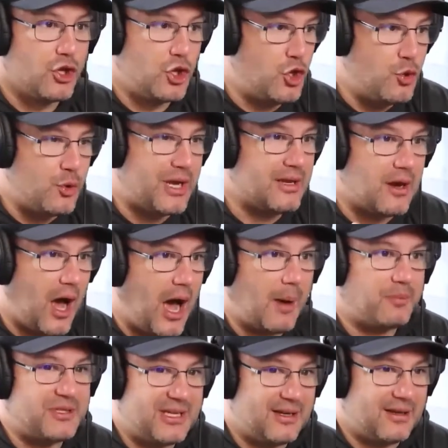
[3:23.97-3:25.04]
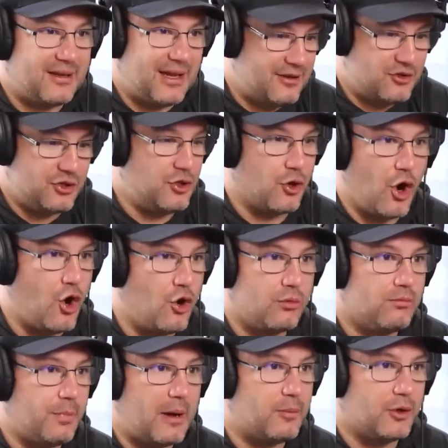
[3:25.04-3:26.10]
you can opt in into your
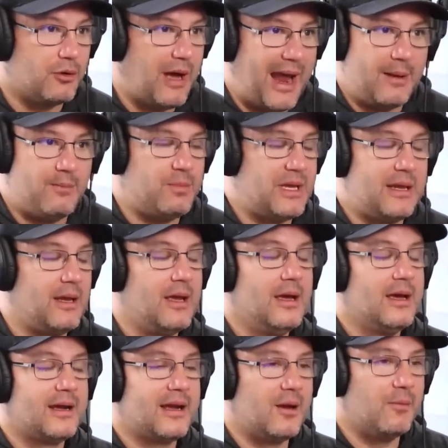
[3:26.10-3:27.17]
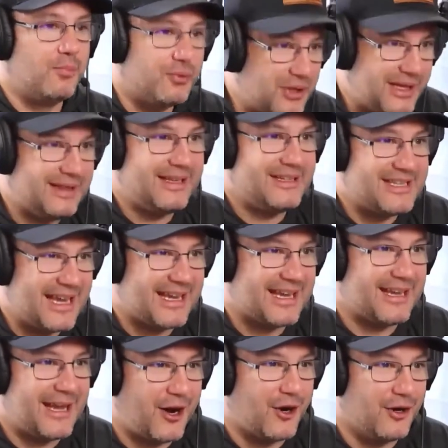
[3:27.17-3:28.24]
own bubble and be completely taken
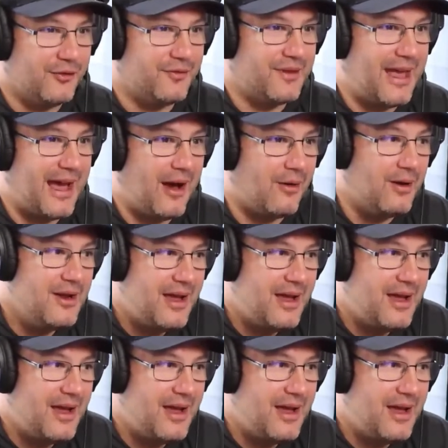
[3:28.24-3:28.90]
care of yep. now.